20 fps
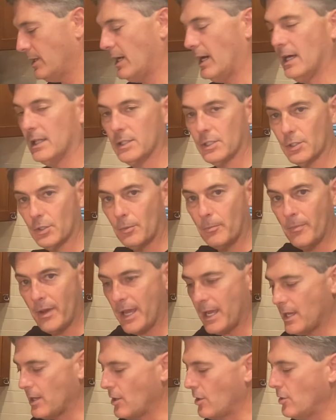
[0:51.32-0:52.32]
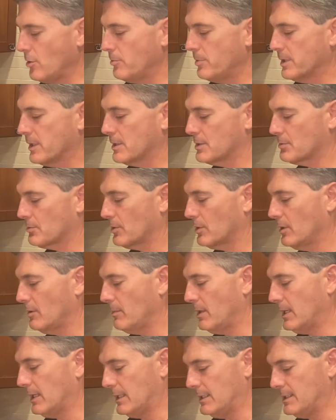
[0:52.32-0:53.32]
a little mayo because we're going to
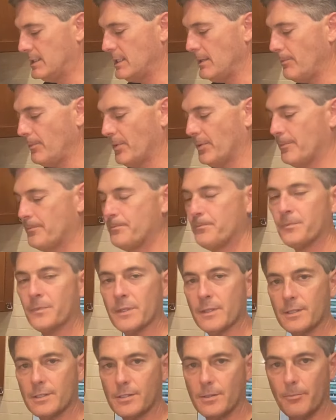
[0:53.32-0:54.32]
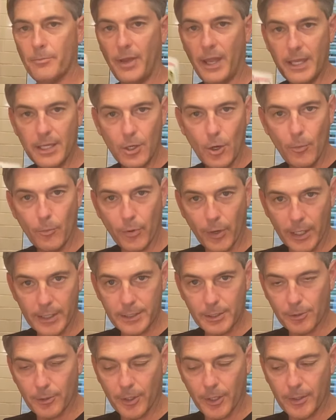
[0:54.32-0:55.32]
make a dip, some panko
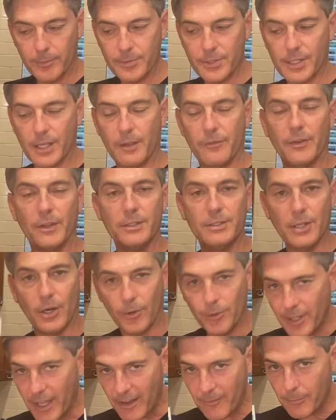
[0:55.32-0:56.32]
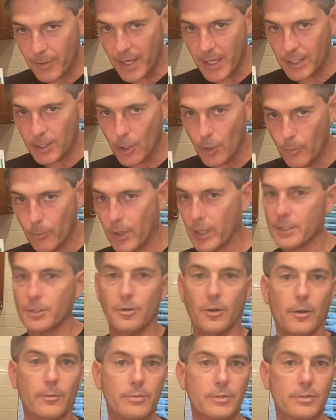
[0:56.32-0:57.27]
breadcrumbs. If you don't have panko breadcrumbs,